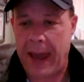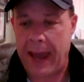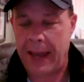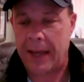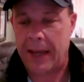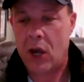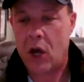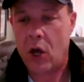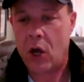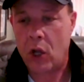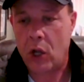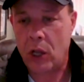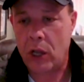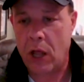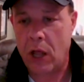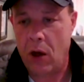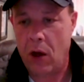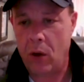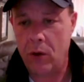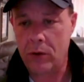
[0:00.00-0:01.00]
a
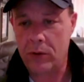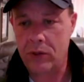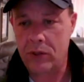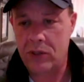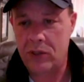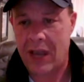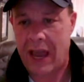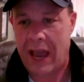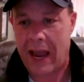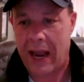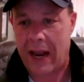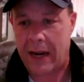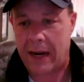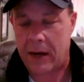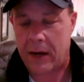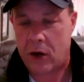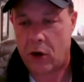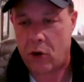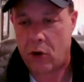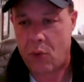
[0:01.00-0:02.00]
loans
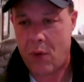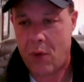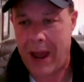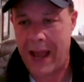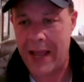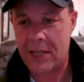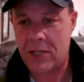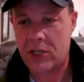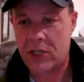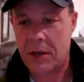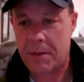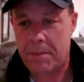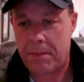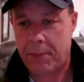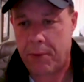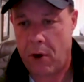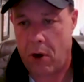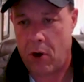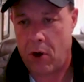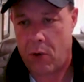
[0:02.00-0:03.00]
and grants
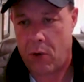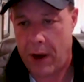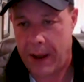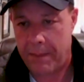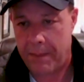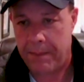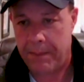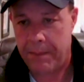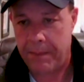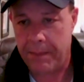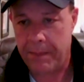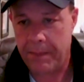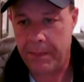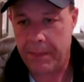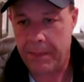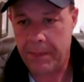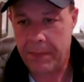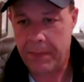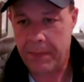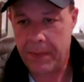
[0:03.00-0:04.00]
program
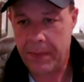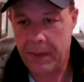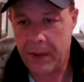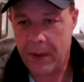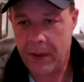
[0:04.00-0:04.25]
mm-hmm.